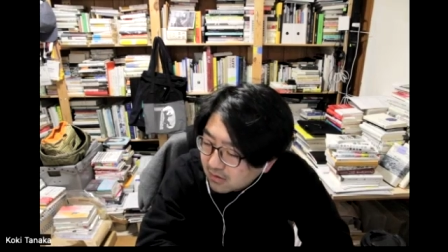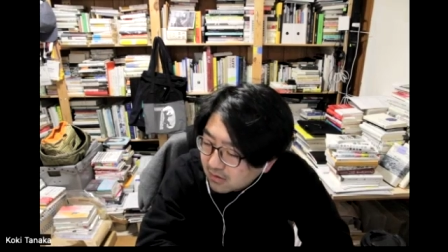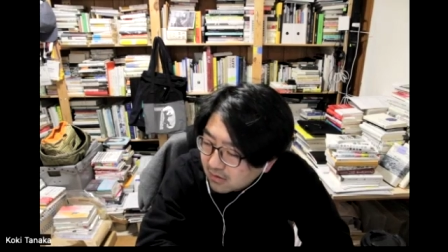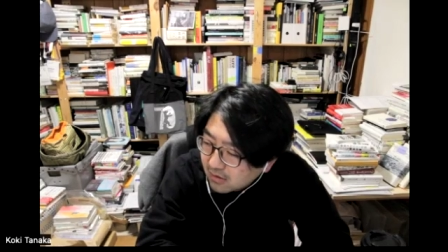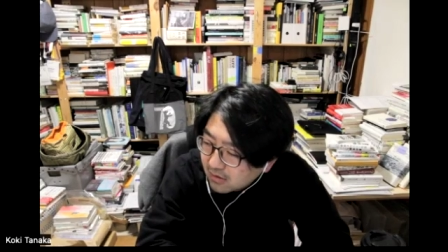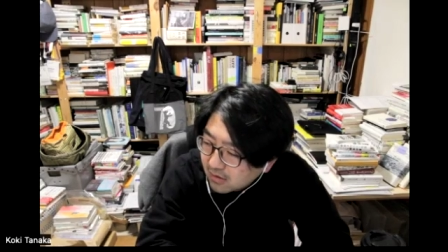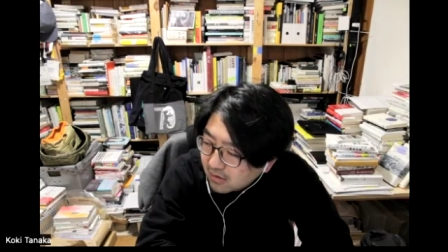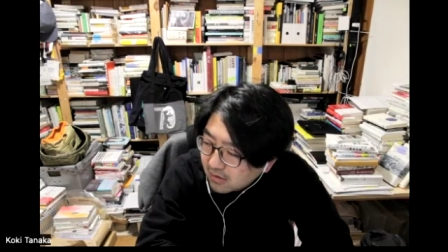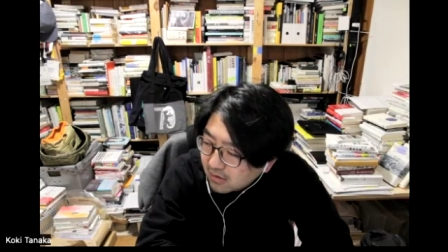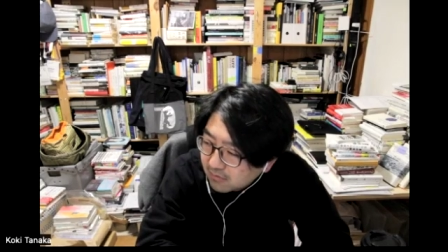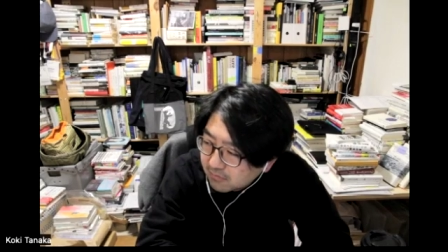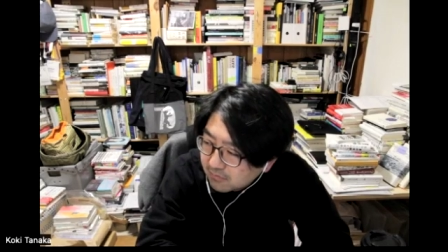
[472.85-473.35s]

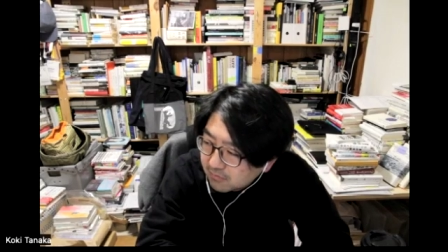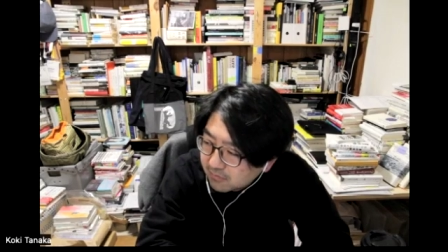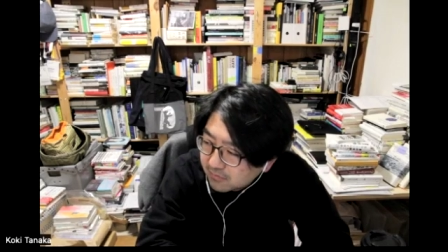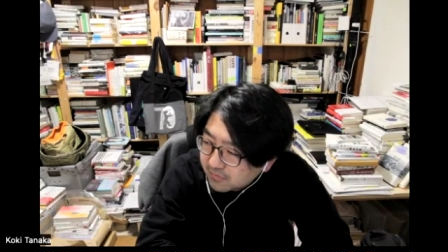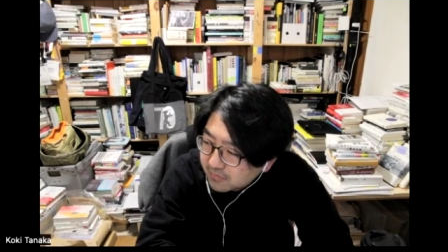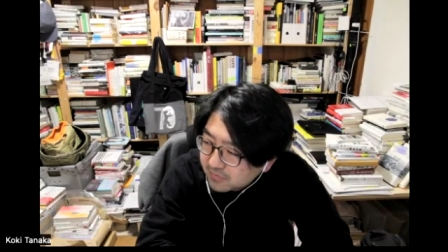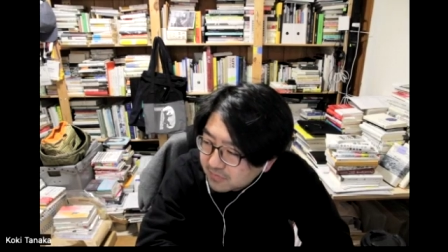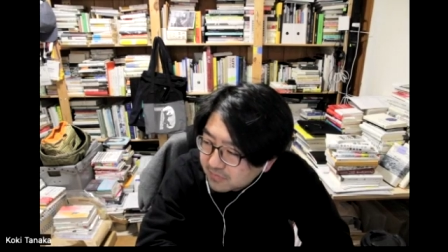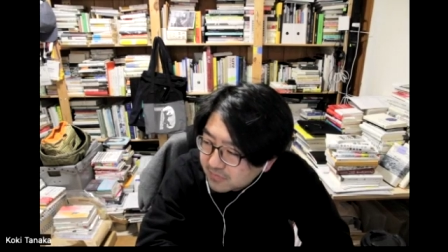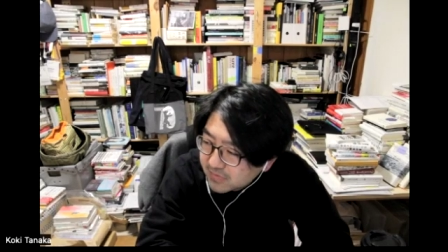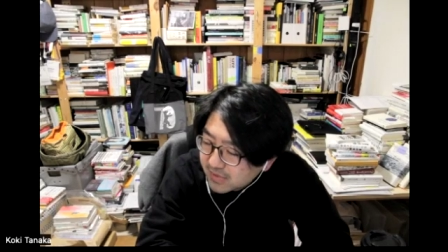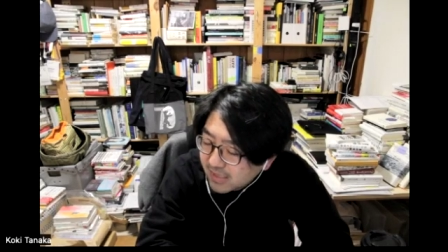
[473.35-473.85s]

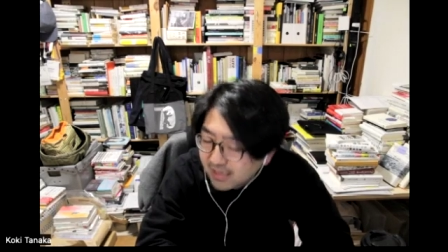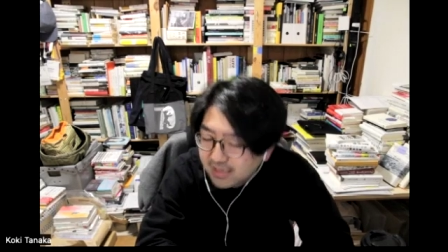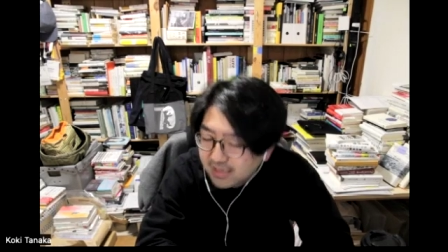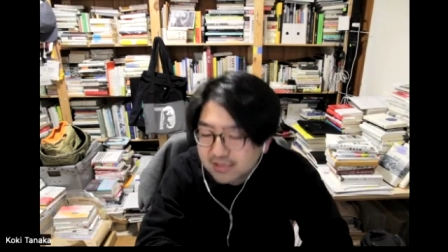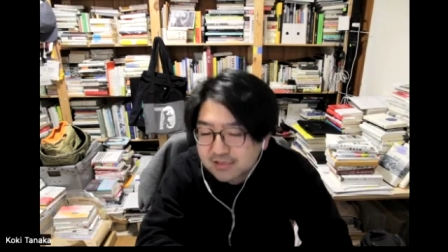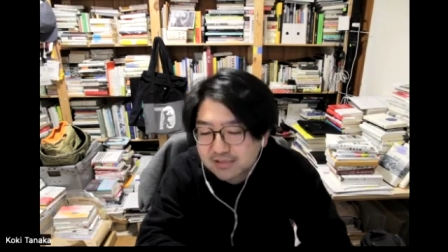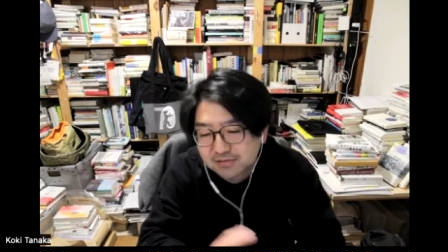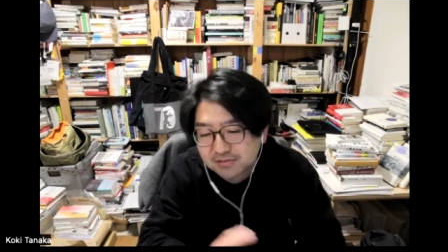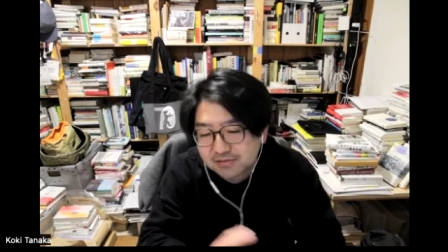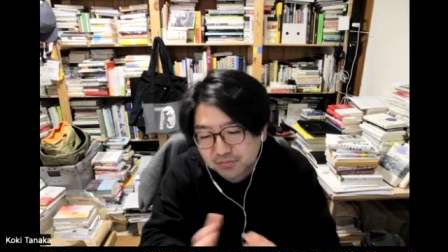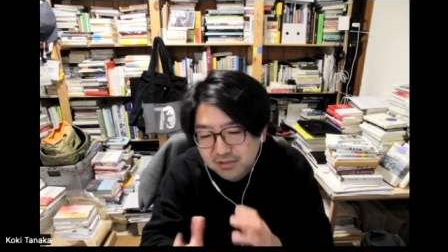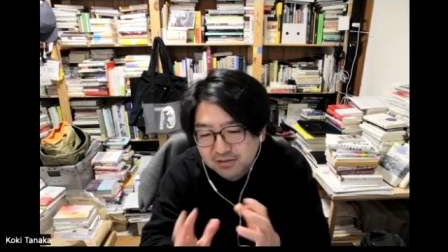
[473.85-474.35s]
yeah,
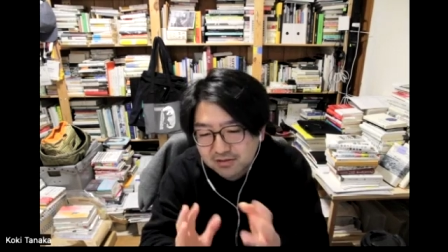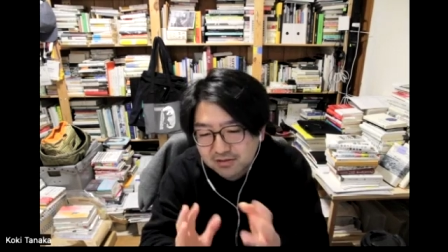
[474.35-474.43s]
it's a bit